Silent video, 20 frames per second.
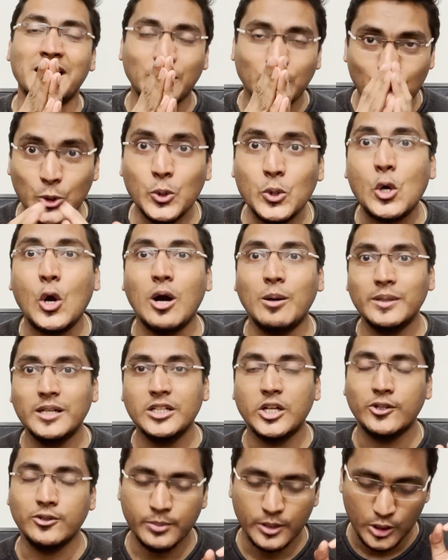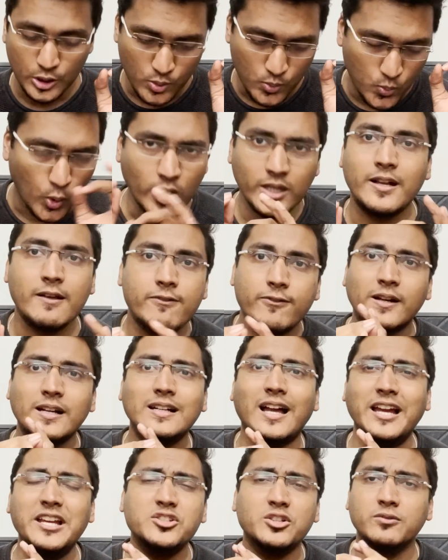Do comment down below what different
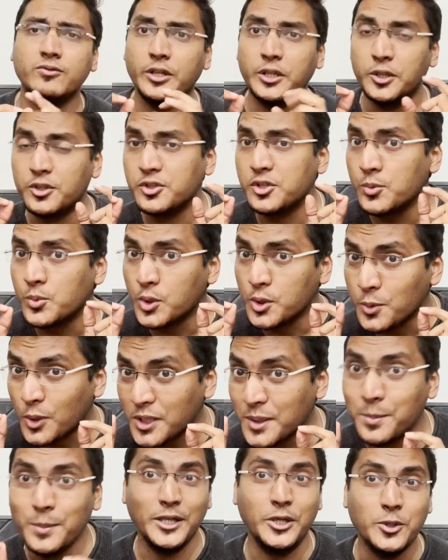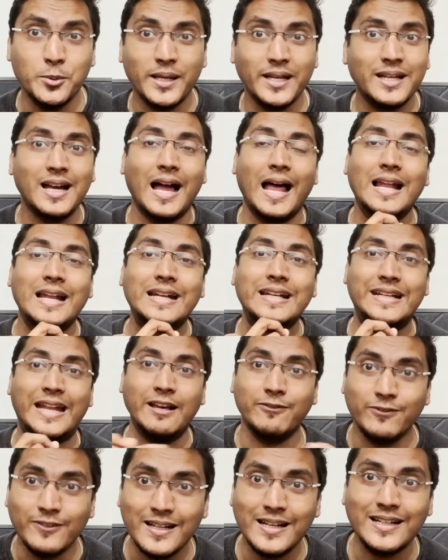kinds of videos you would want me to make. I'll
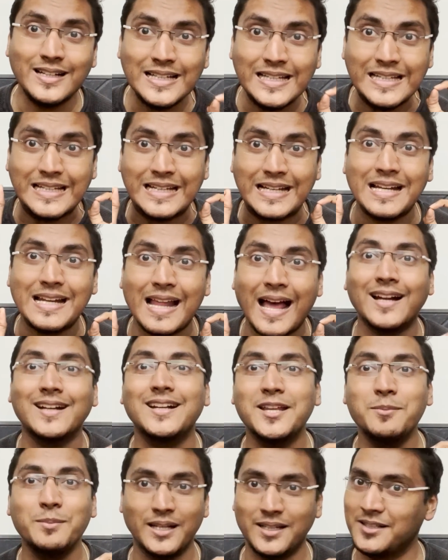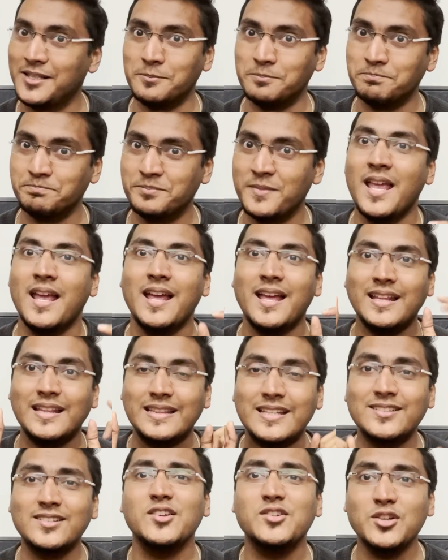definitely gladly make them.
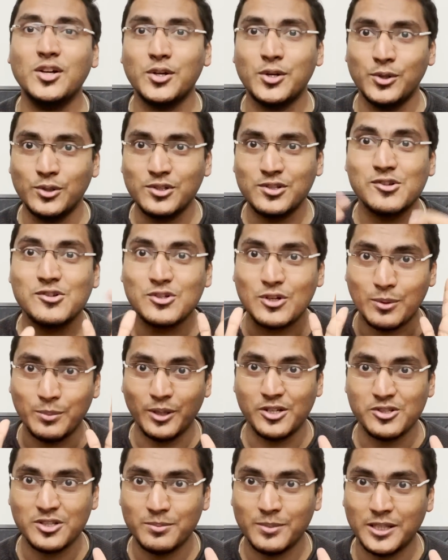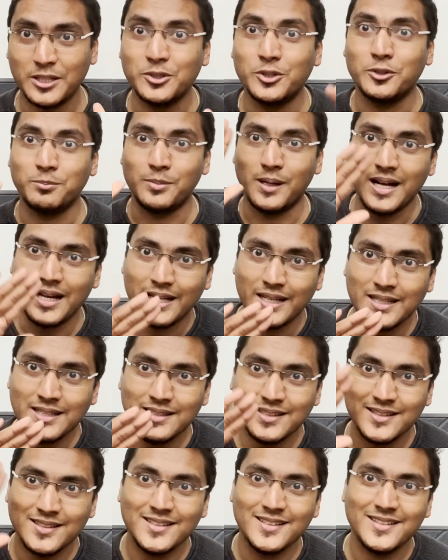This is your host, Soumyajit, bidding goodbye.
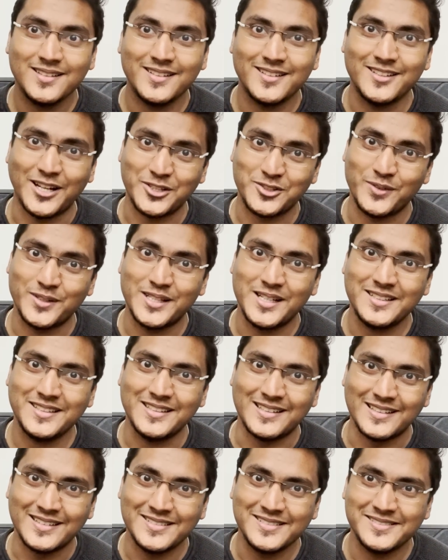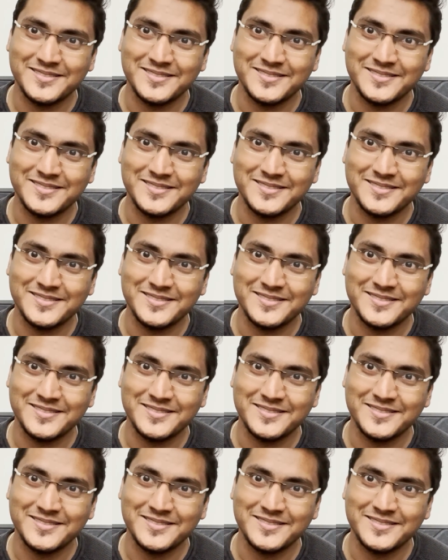Dasvidaniya.